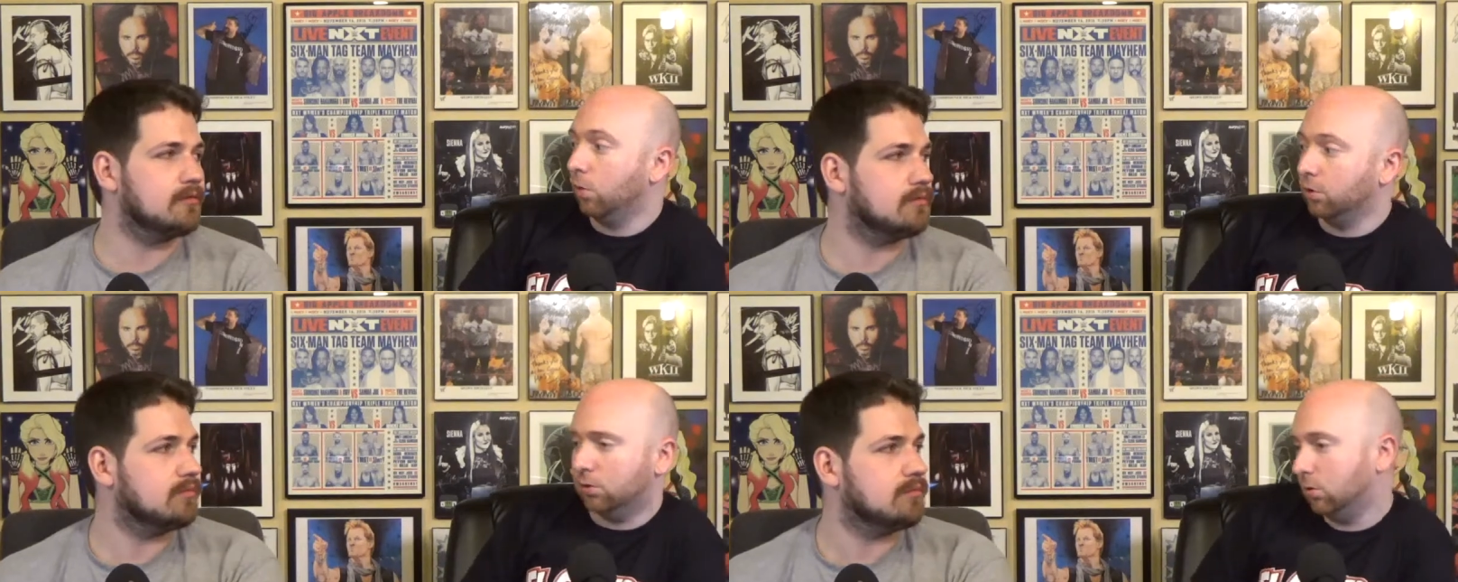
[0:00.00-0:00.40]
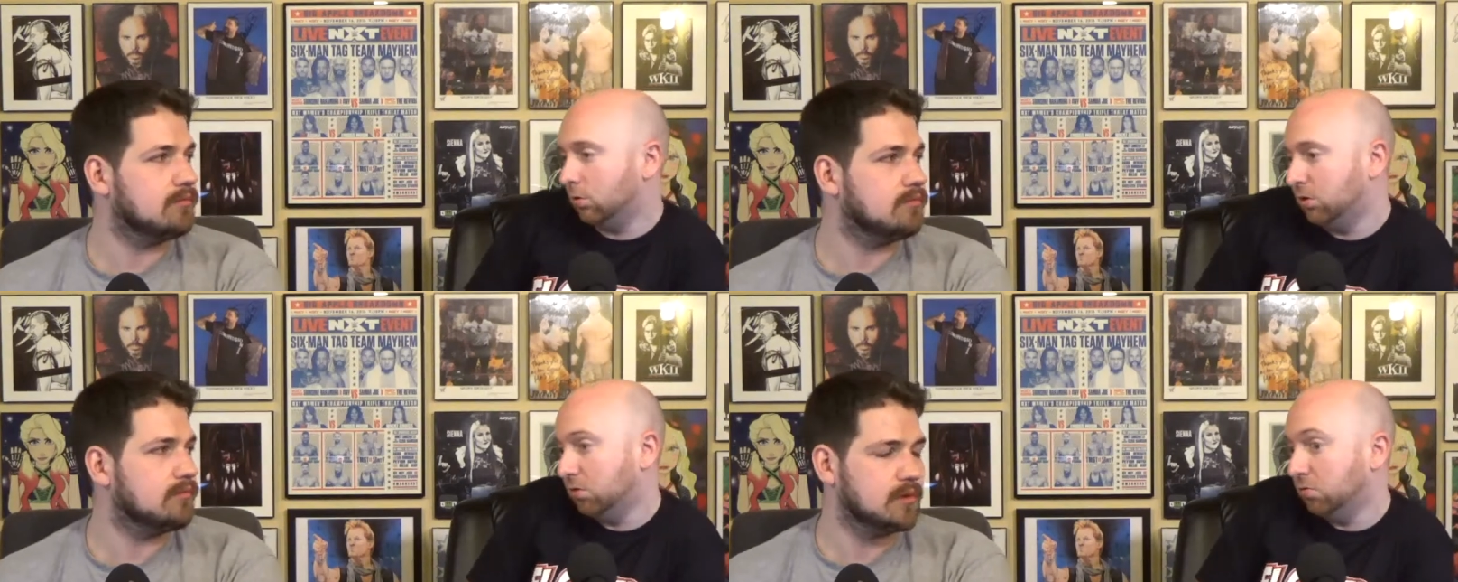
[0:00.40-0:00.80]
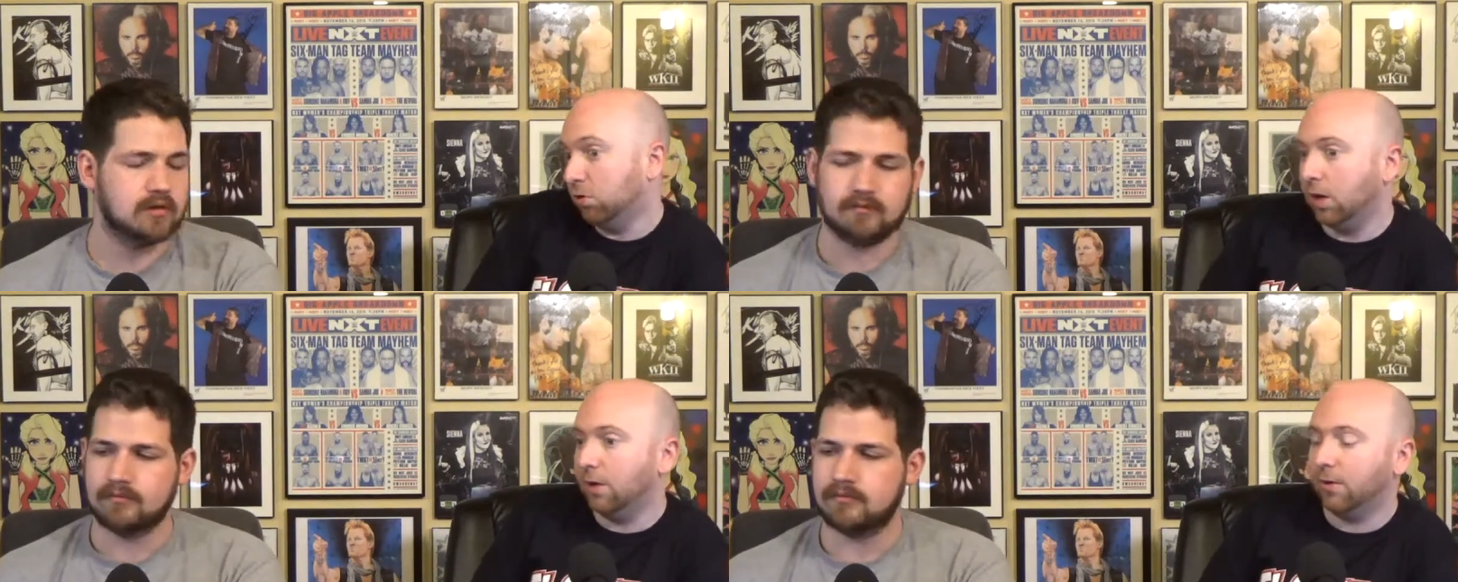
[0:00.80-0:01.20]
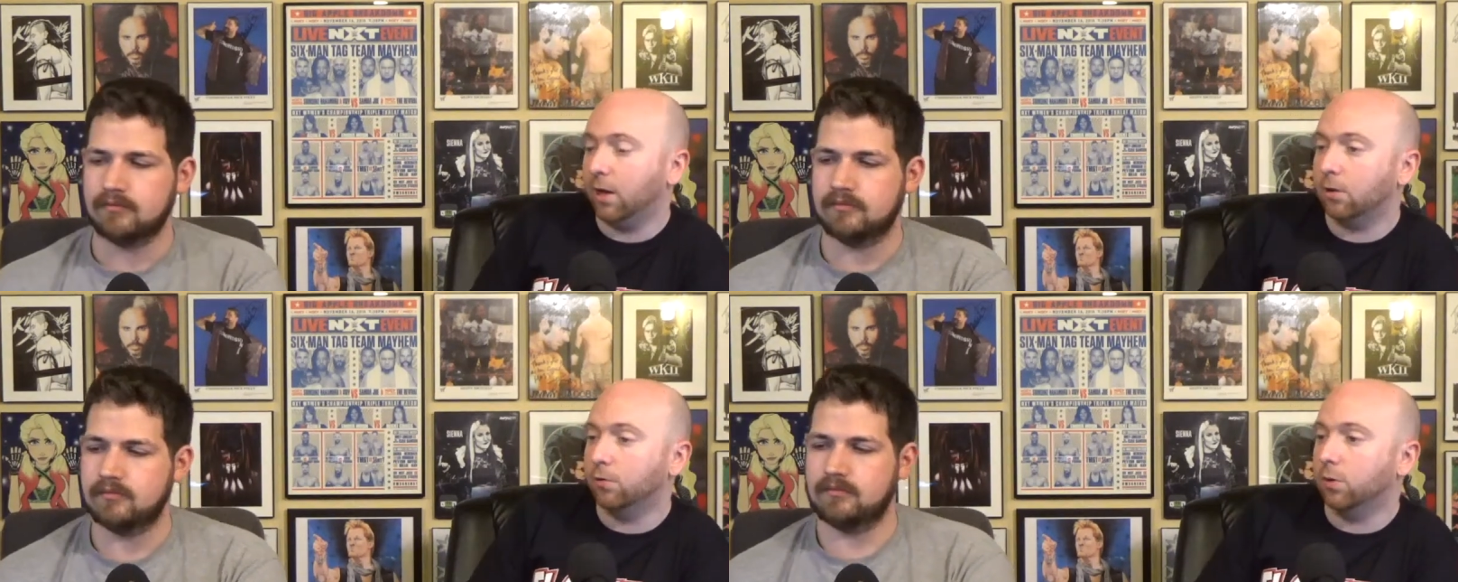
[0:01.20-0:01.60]
Speaker 1: roster because you really haven't
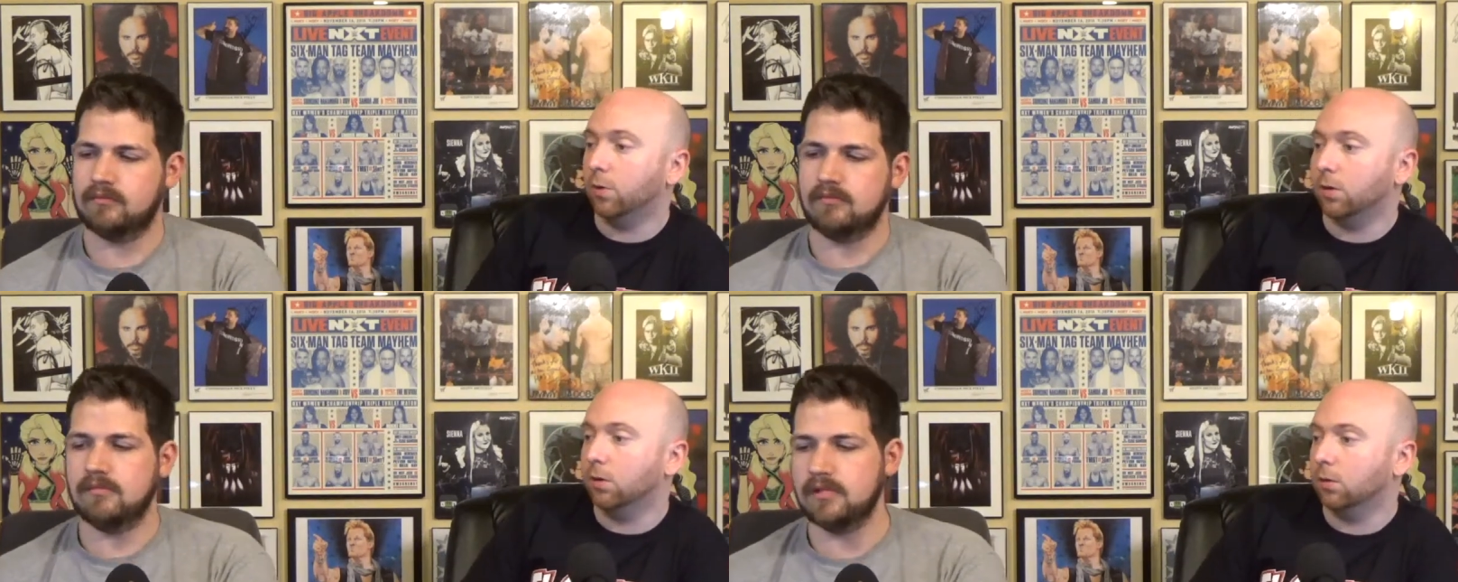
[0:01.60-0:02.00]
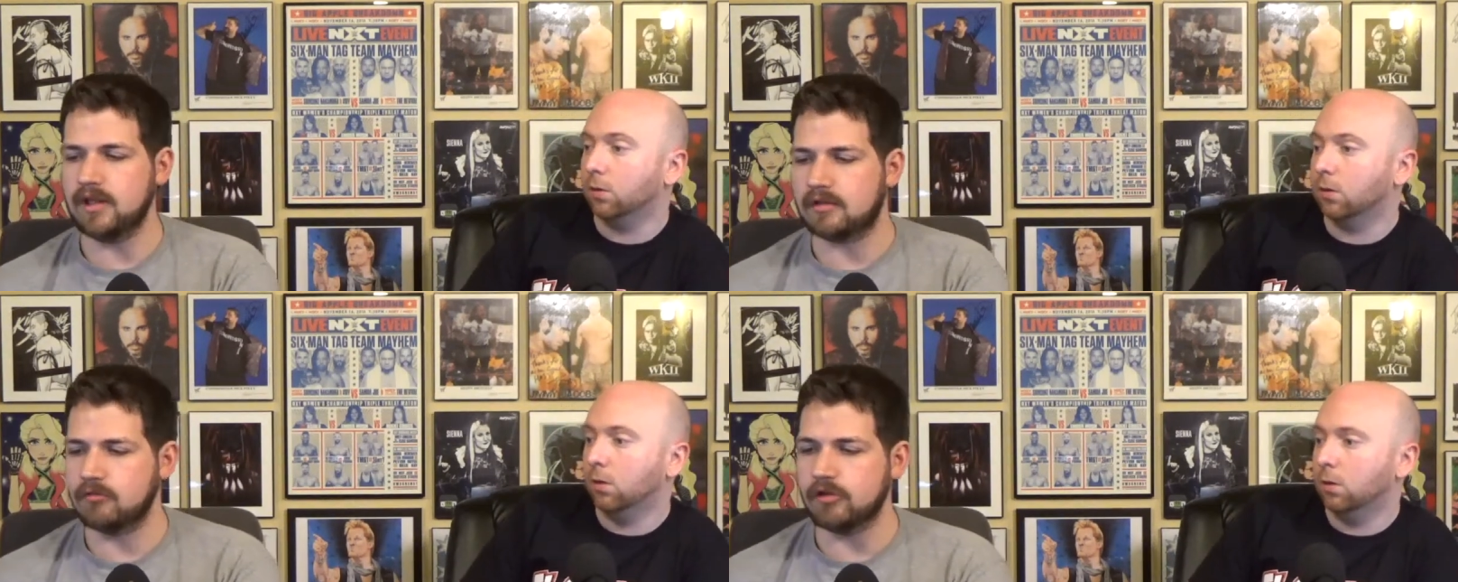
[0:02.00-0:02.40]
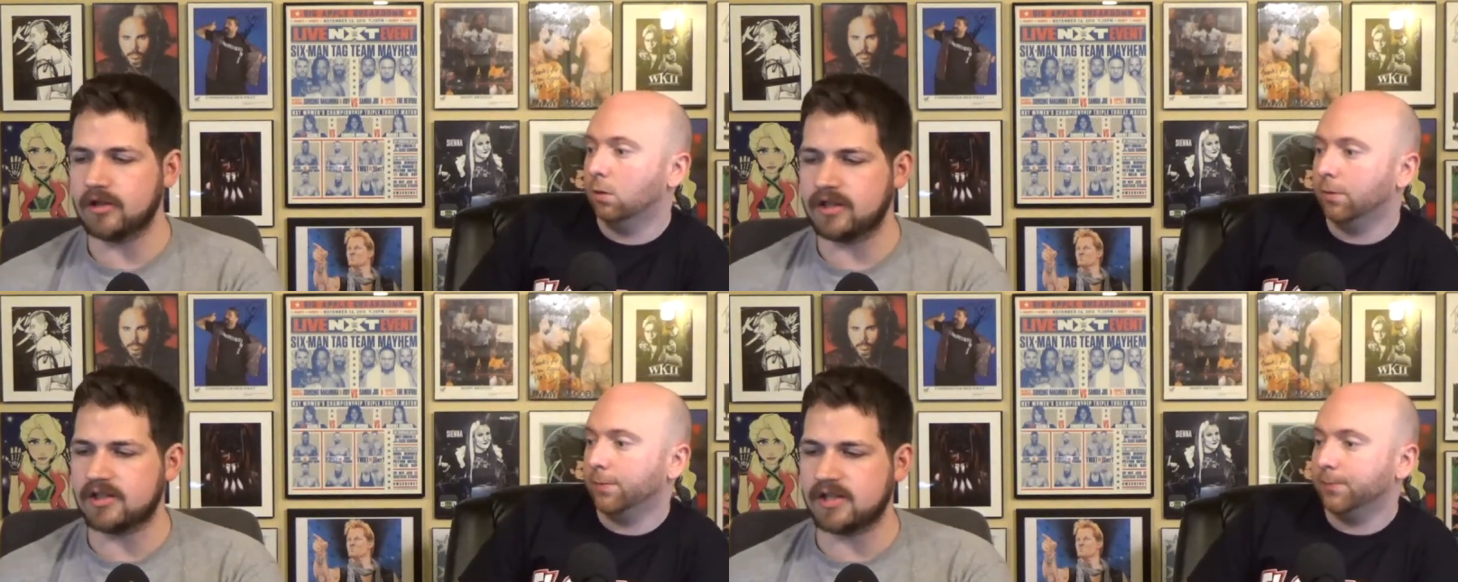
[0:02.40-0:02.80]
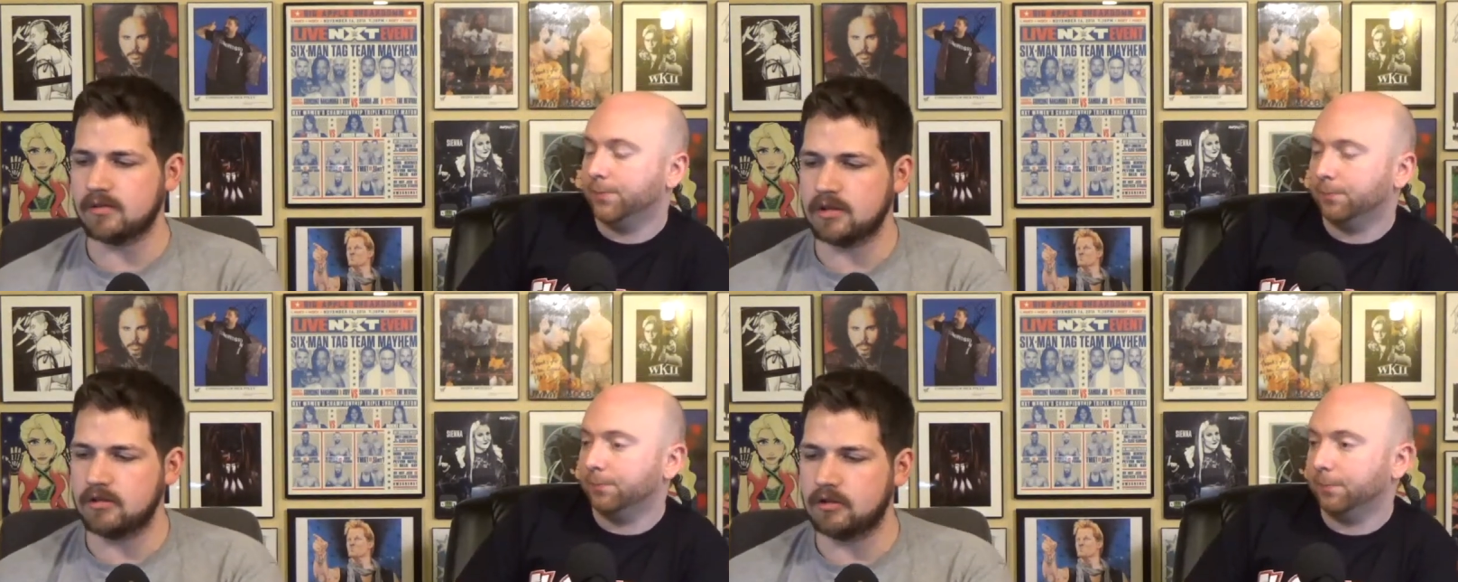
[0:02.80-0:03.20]
had her do anything.
Speaker 2: Yeah. Well, at the same
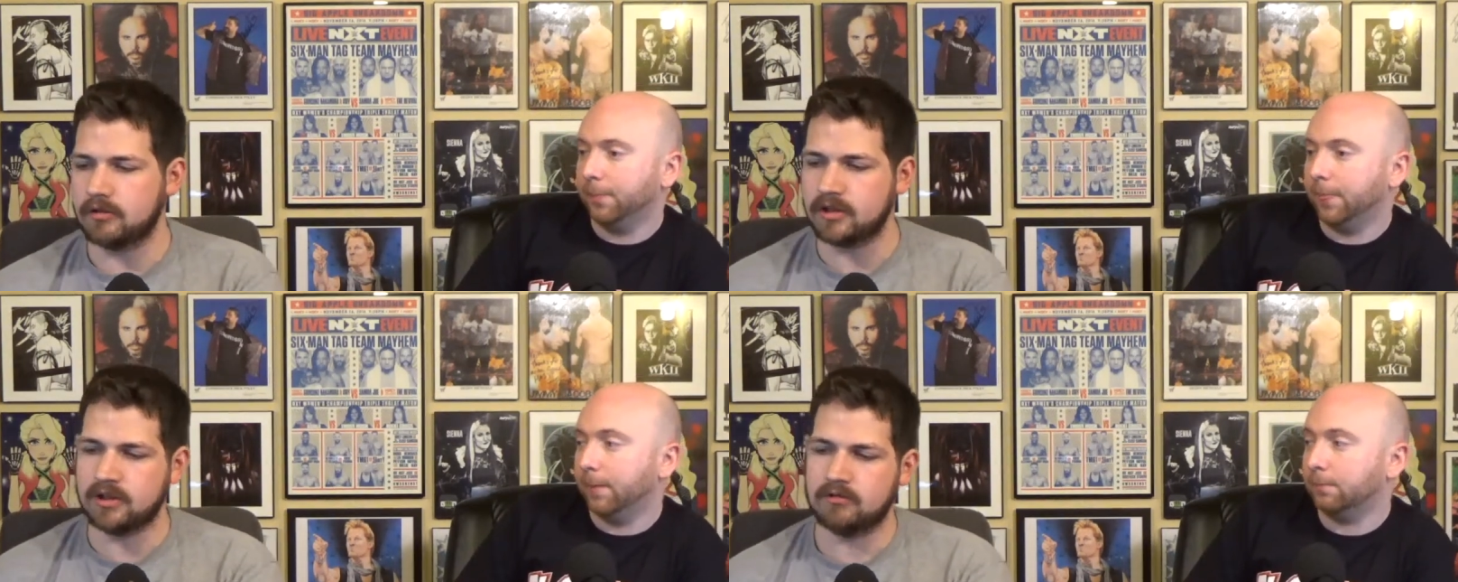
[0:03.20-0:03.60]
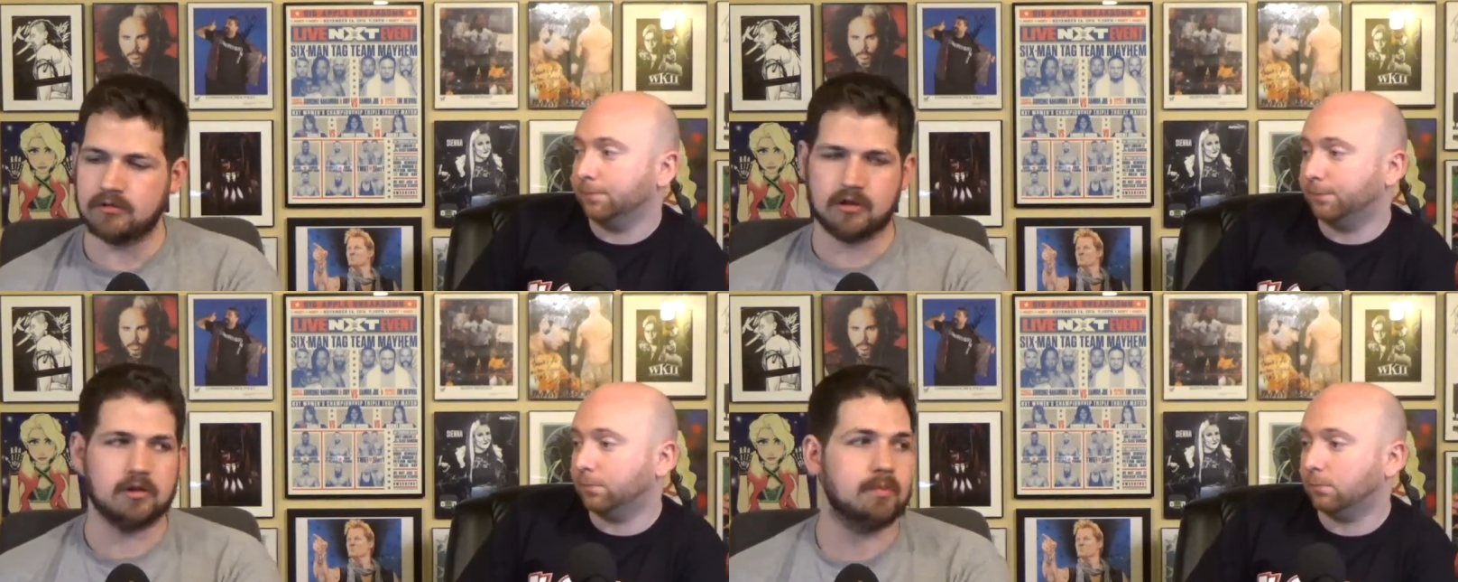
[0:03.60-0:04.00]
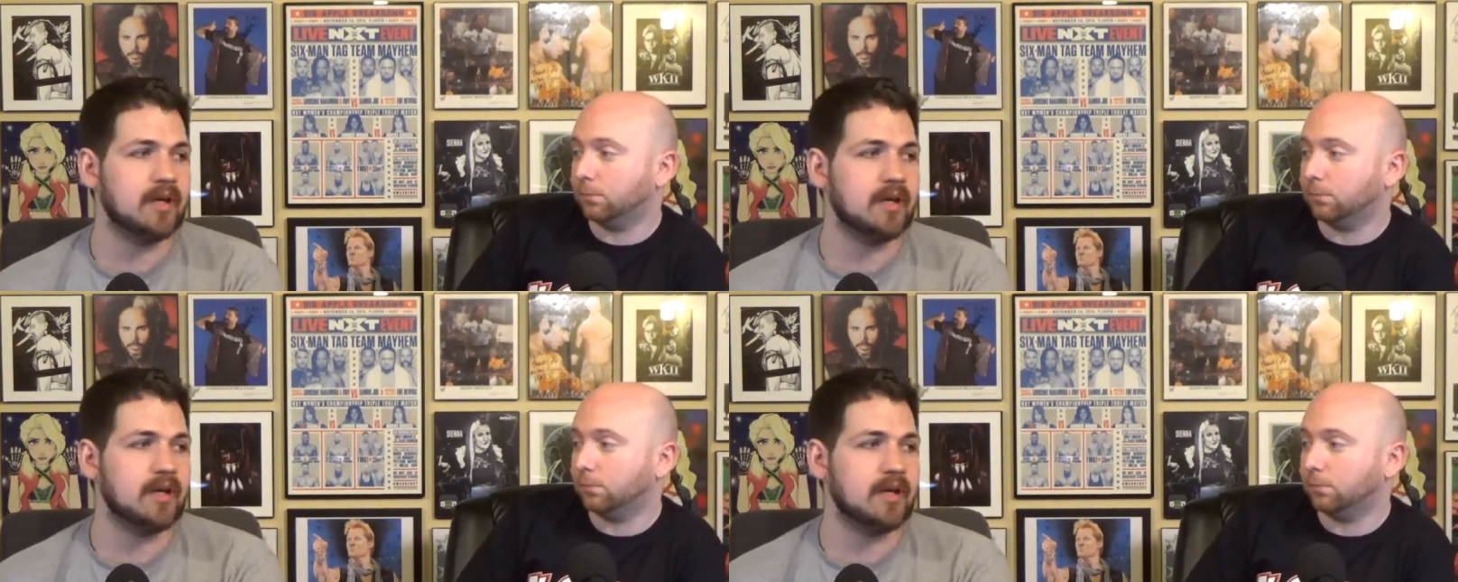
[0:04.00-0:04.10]
time, you don't want anyone to look